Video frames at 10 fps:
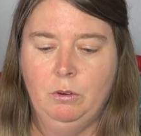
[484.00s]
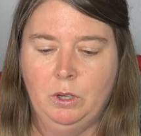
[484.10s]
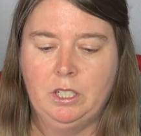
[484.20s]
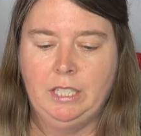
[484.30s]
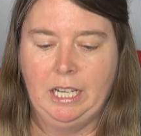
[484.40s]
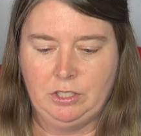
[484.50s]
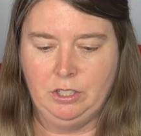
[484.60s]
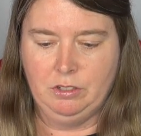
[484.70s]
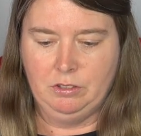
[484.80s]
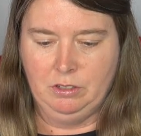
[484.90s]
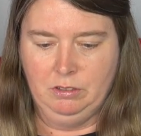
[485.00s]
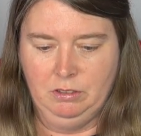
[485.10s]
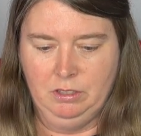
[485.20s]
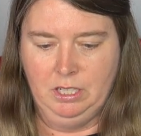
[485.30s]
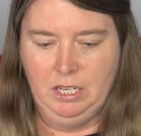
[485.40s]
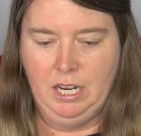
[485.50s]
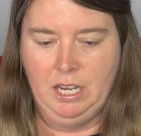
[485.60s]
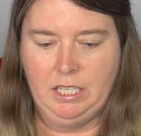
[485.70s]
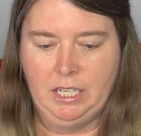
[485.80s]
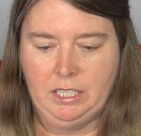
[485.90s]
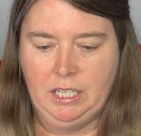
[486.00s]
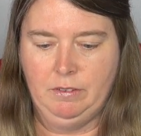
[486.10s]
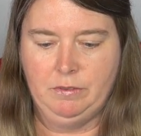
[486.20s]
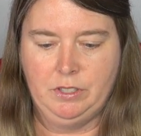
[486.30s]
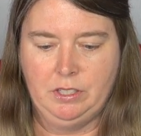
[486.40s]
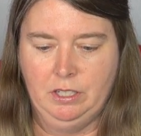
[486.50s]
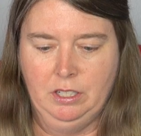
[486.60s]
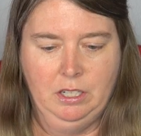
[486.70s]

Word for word: or collectors. And then it gives